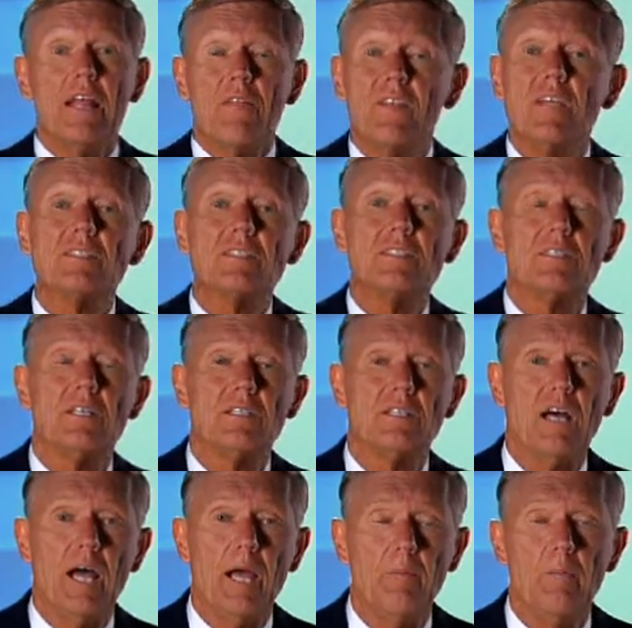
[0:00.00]
This is the
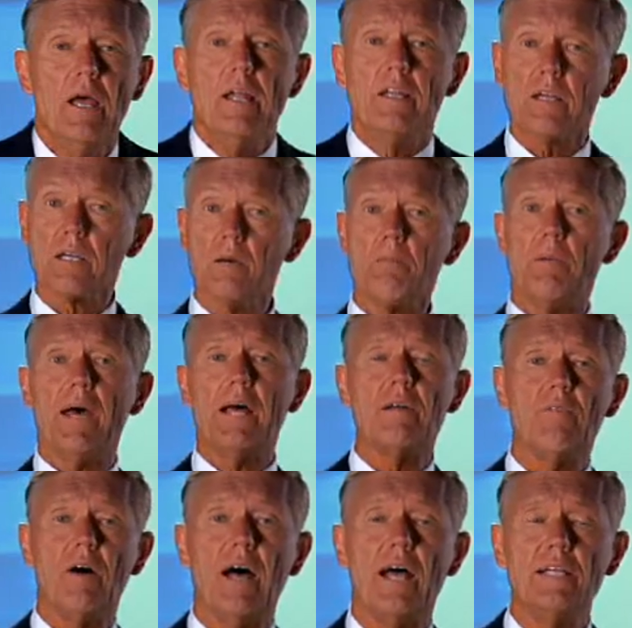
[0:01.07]
time to
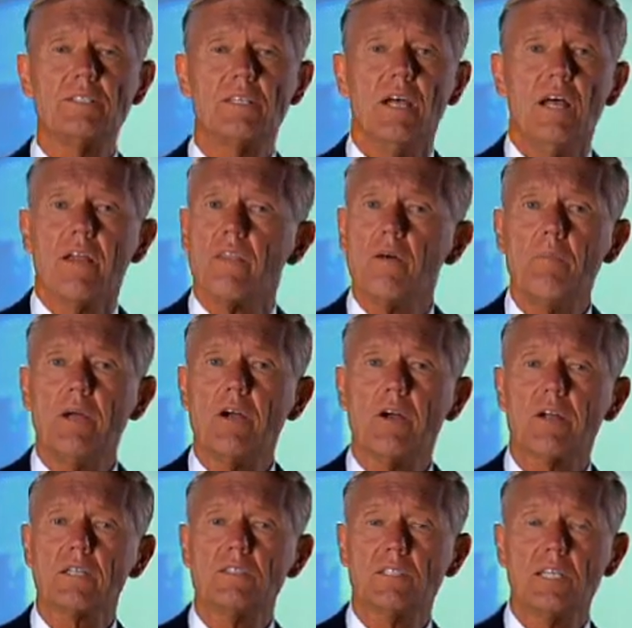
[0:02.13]
competitivize the
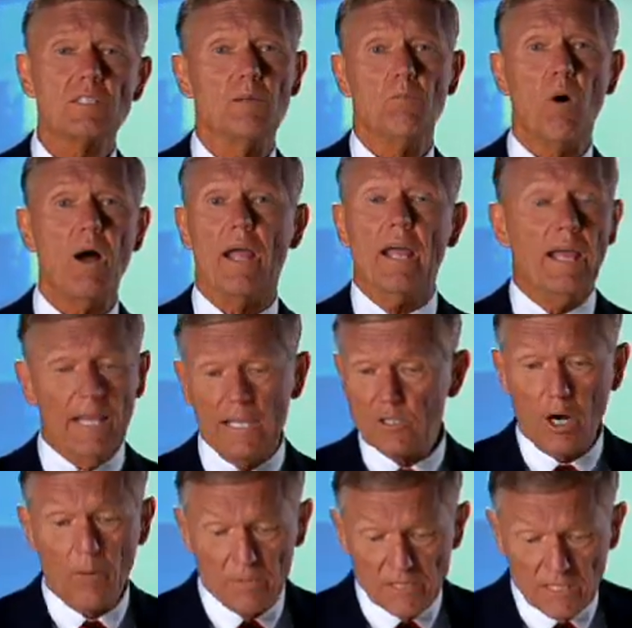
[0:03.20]
American system. Why? Is
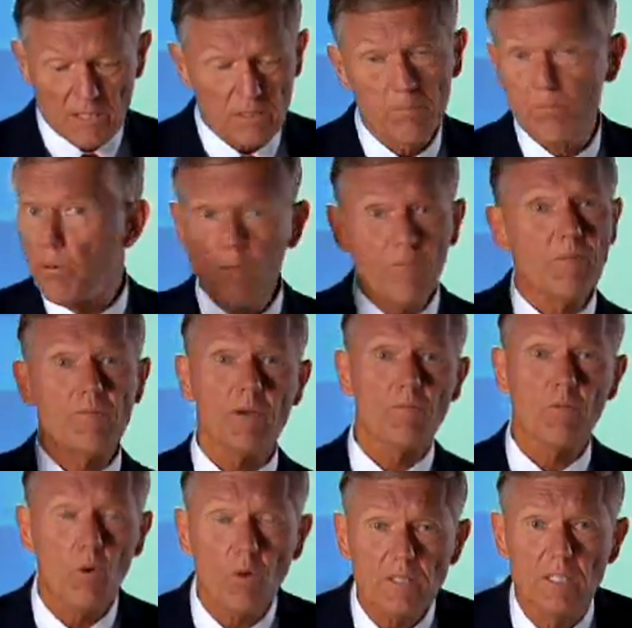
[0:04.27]
our system perfect? Of
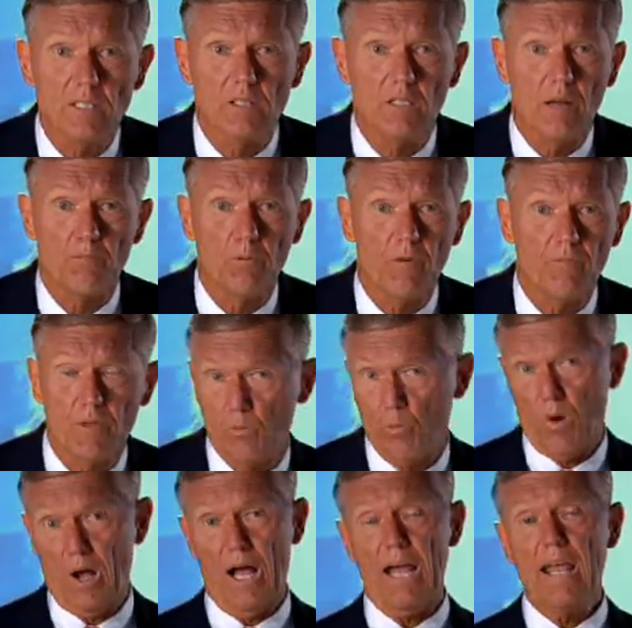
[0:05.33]
course it's not perfect.
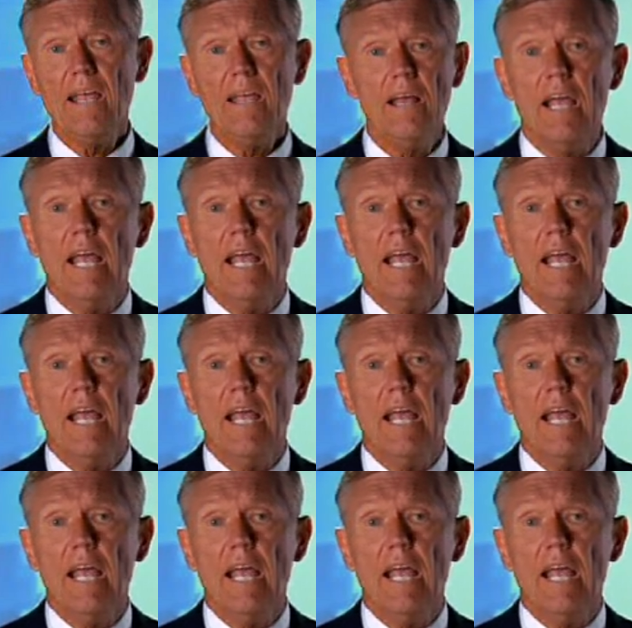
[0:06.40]
Why?